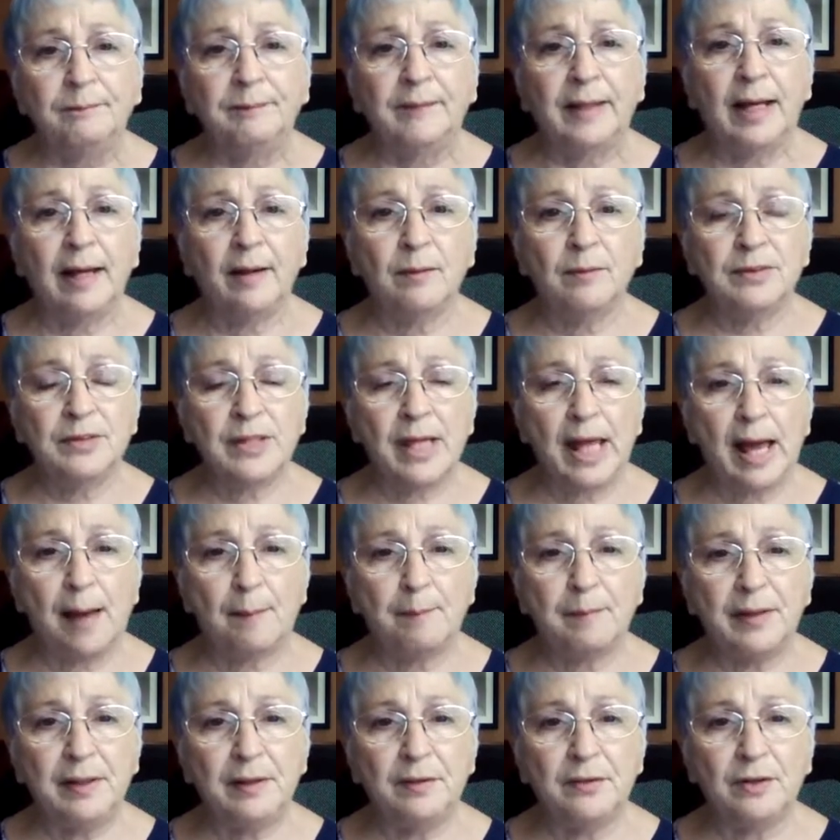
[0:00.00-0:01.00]
I was
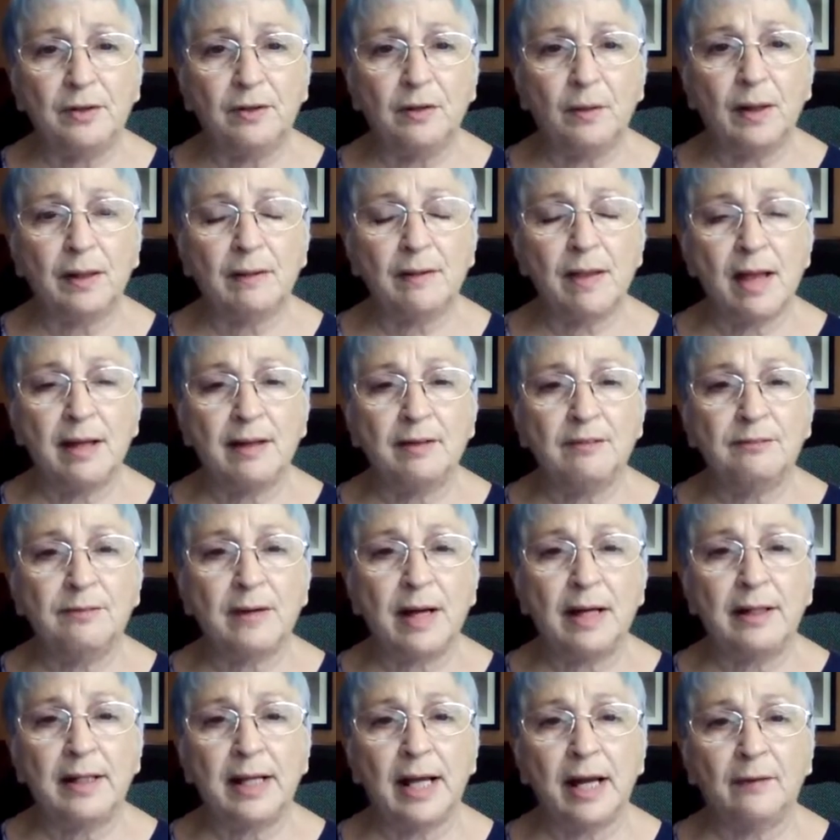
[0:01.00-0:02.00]
happy to go online and
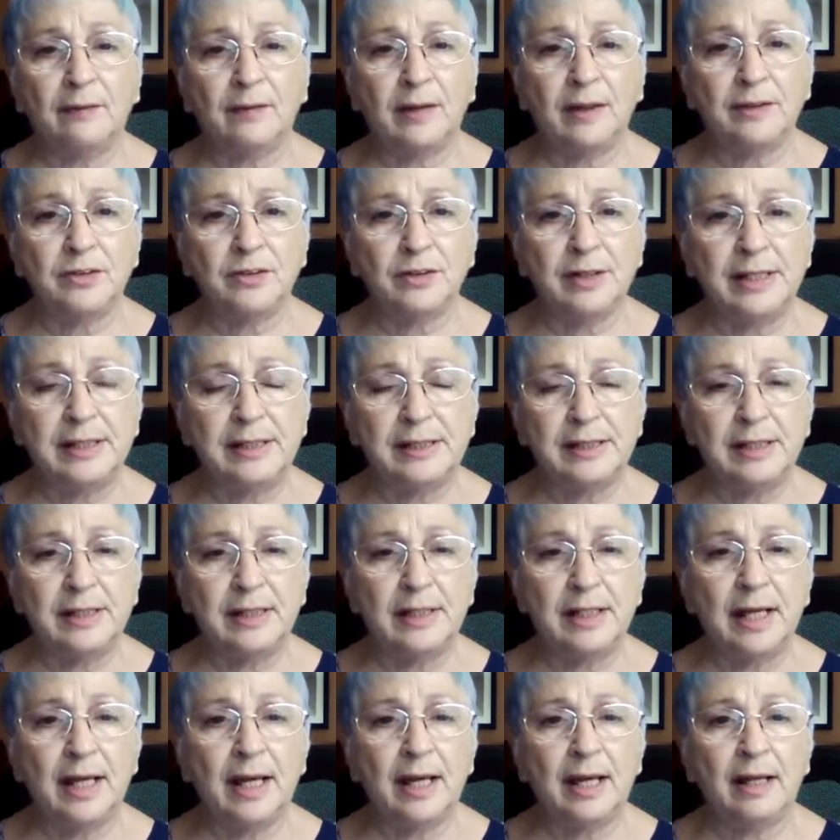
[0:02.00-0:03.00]
find out that
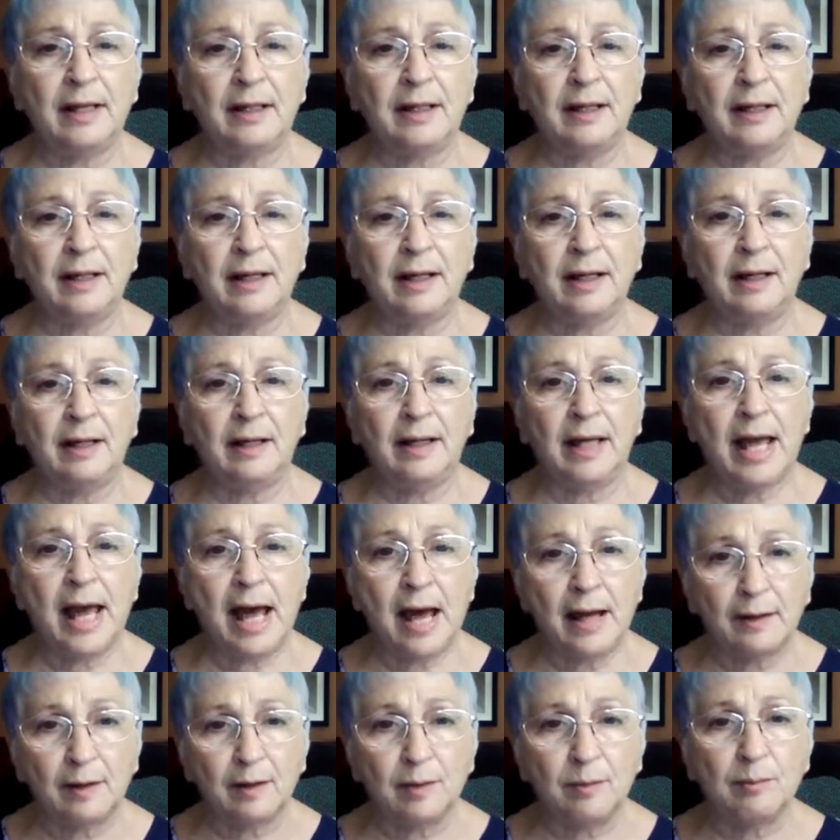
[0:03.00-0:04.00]
Tracy and
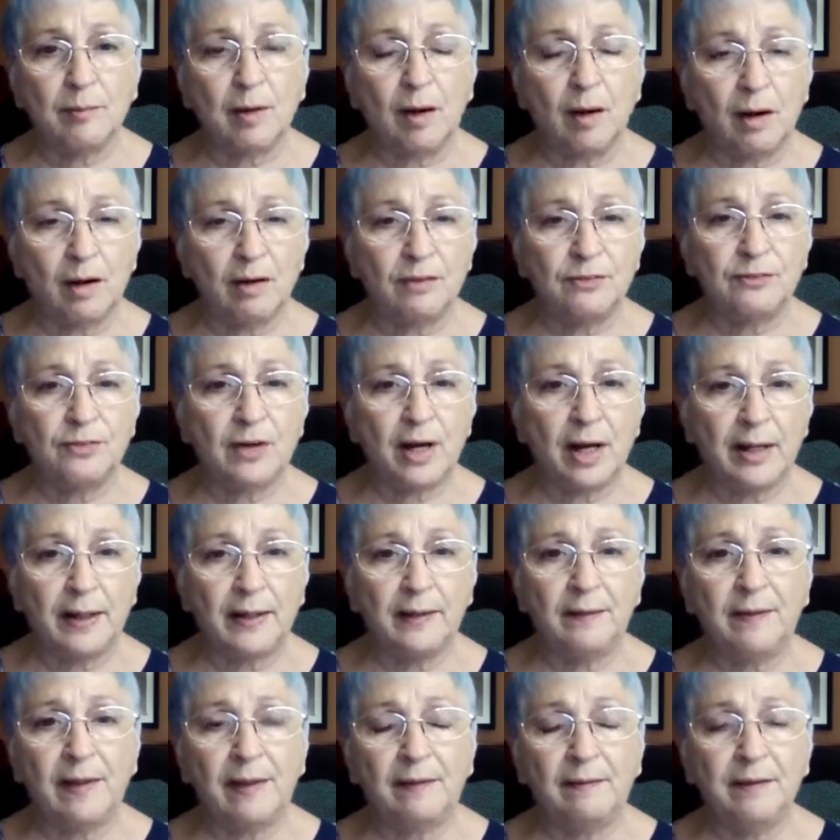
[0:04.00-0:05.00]
Adam are
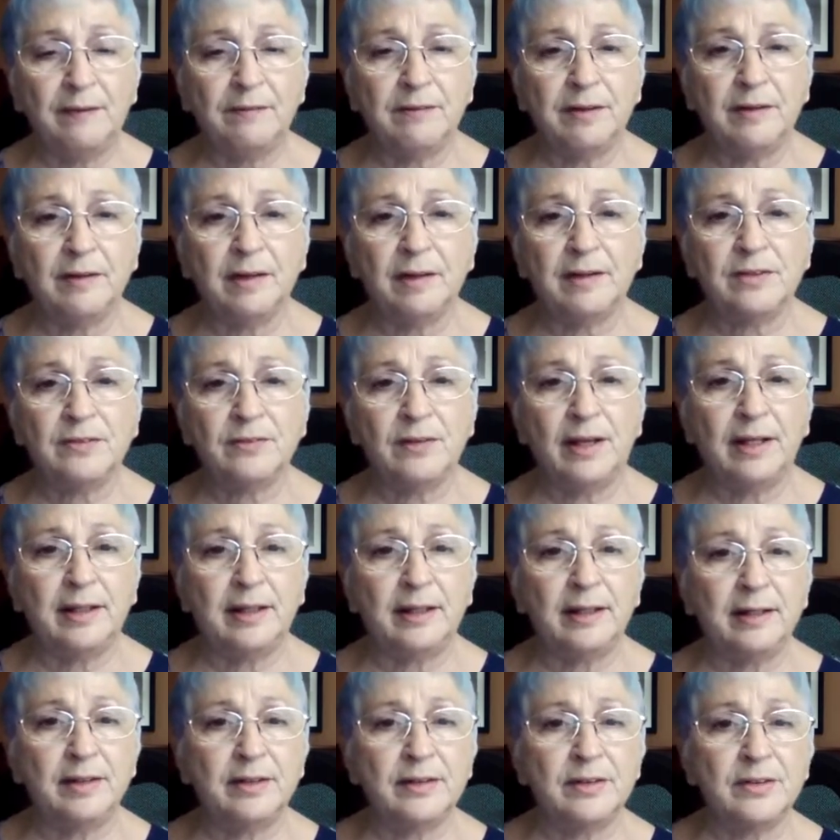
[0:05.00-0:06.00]
fine. They live in Las
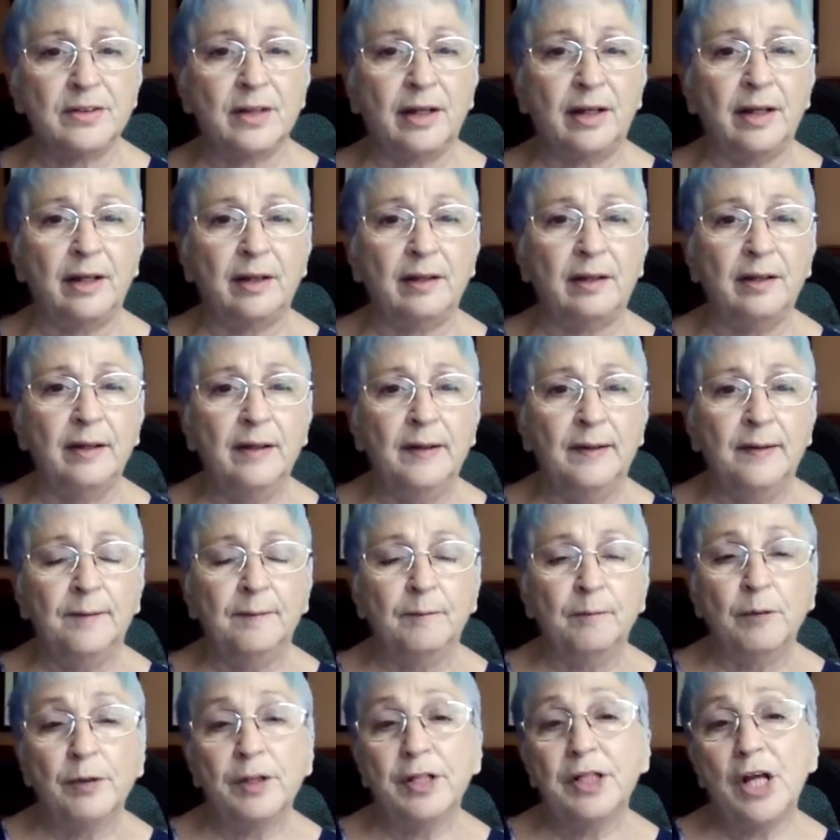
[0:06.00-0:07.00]
Vegas, and
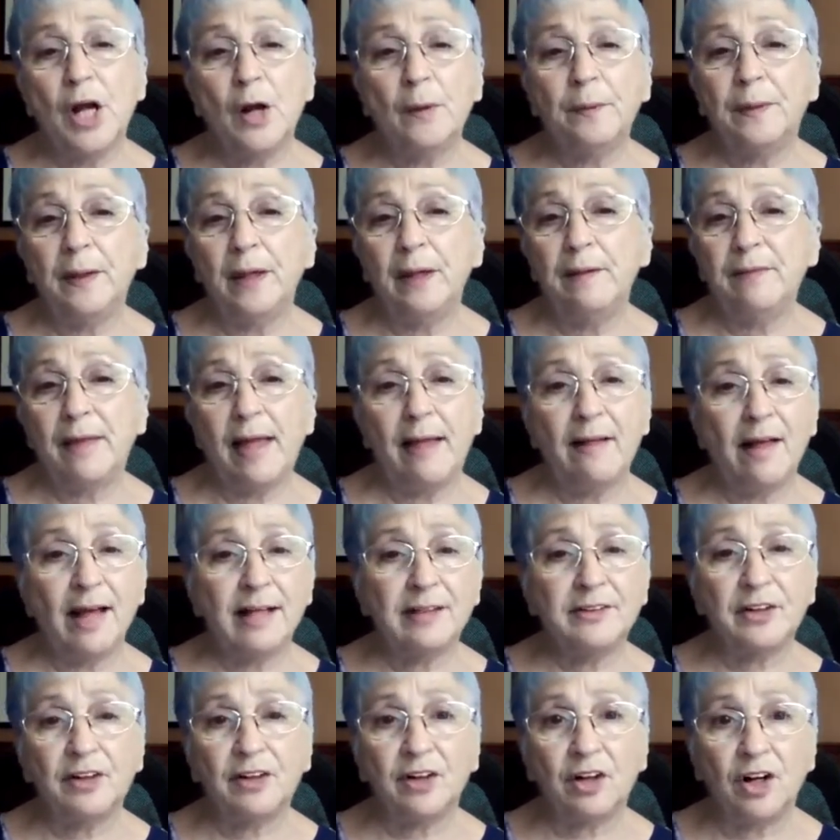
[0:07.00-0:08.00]
you know, they
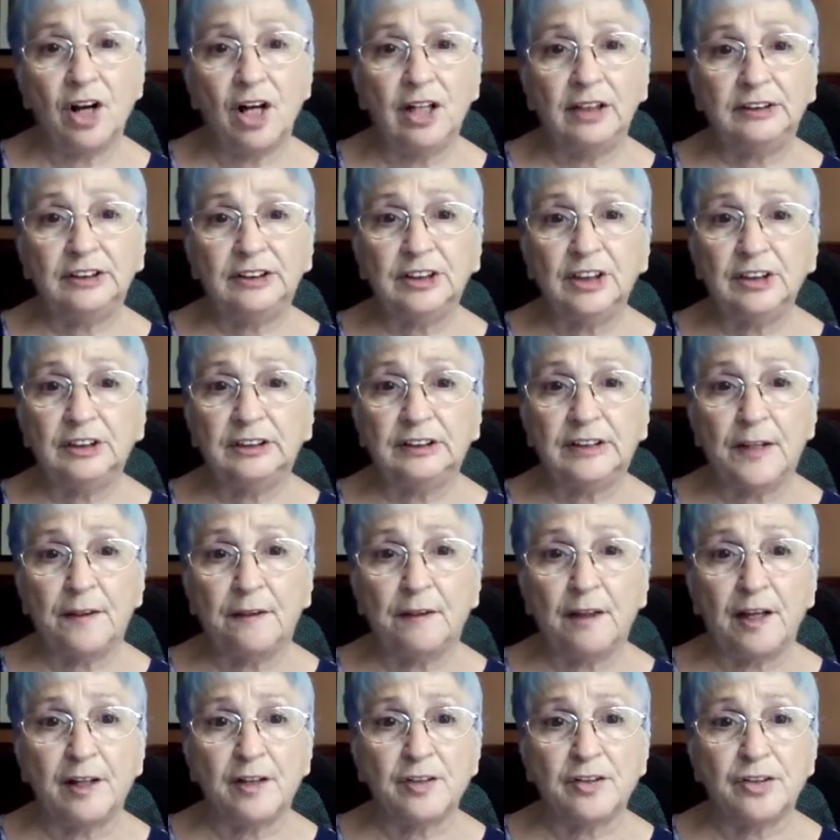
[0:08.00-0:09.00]
like to go to concerts and
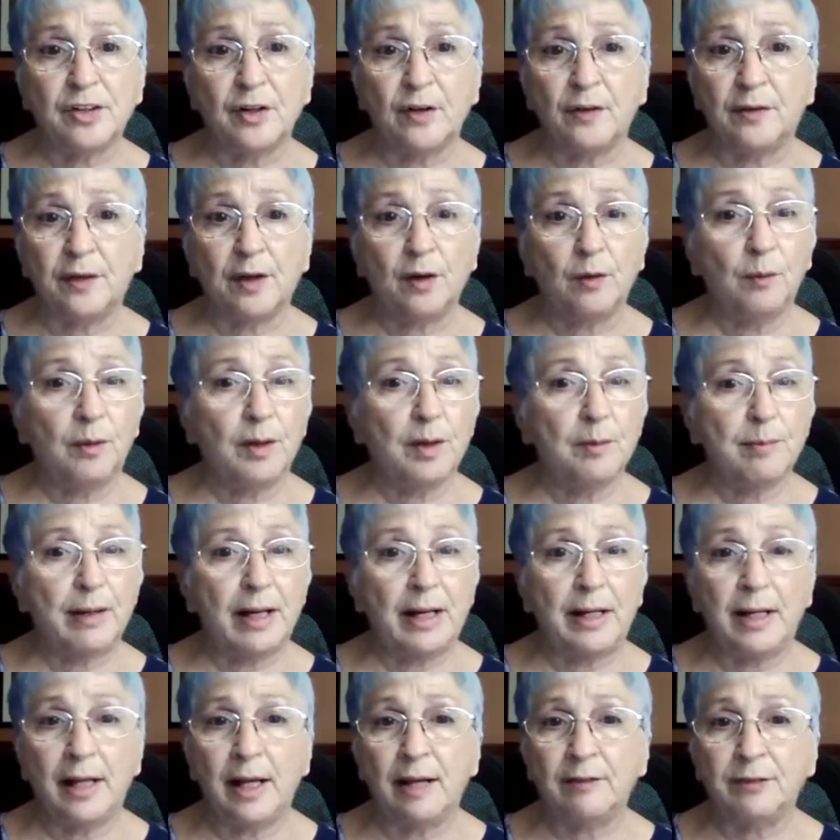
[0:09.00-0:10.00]
things, so there would have
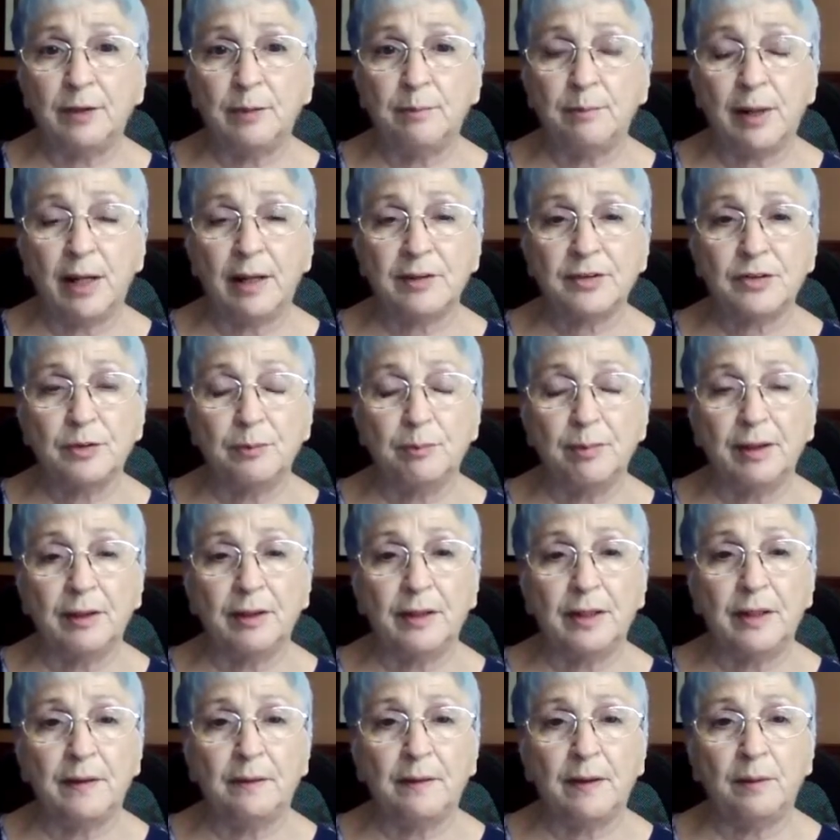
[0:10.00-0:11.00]
been every
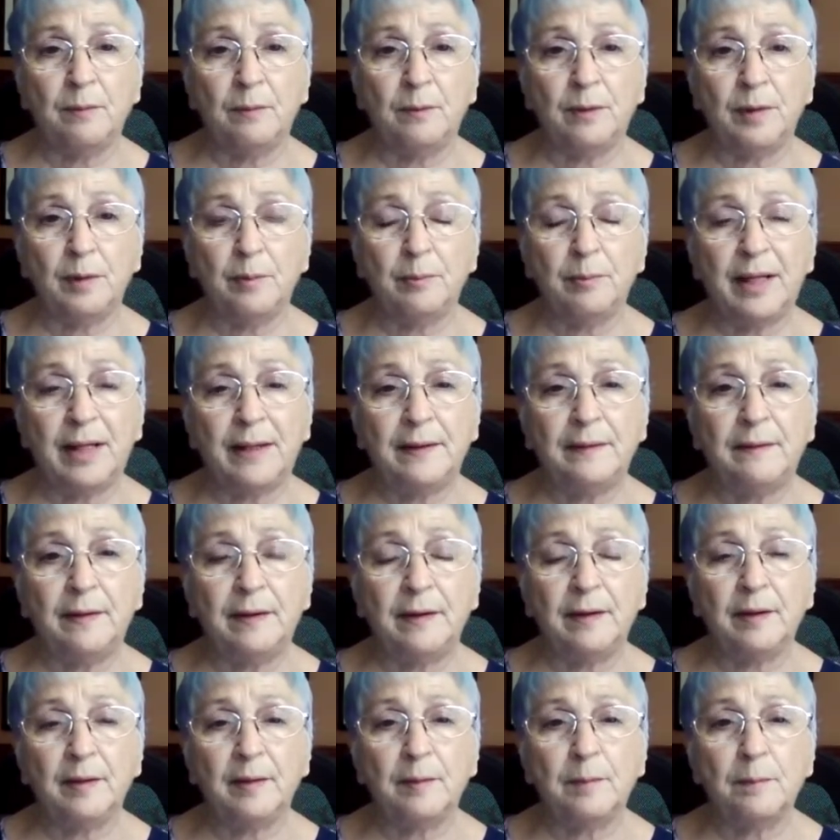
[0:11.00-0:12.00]
possibility they would have been
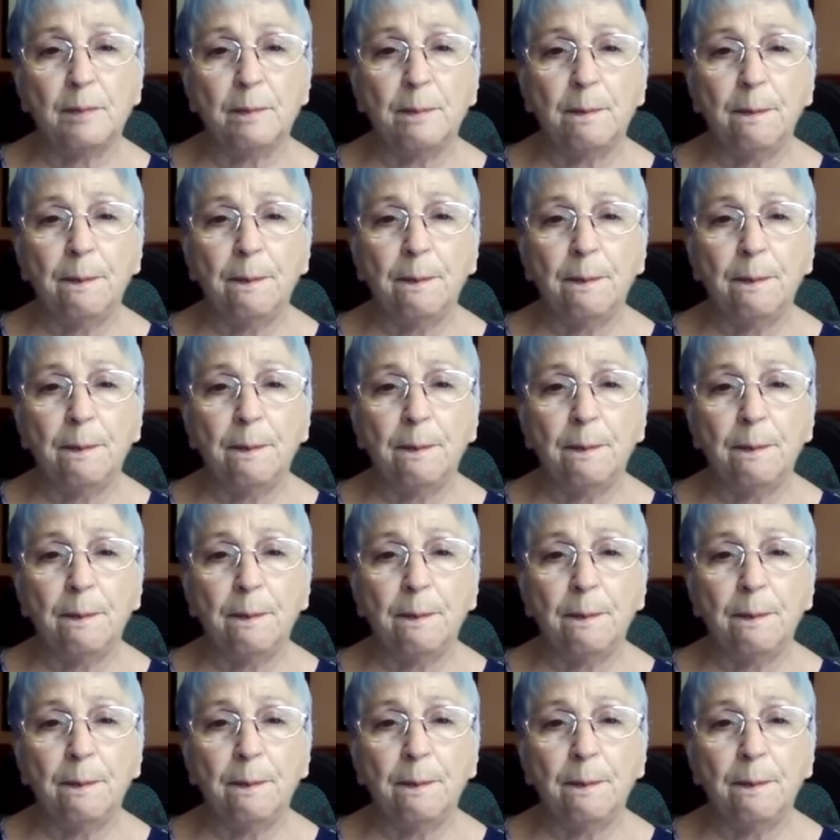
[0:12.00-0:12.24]
there.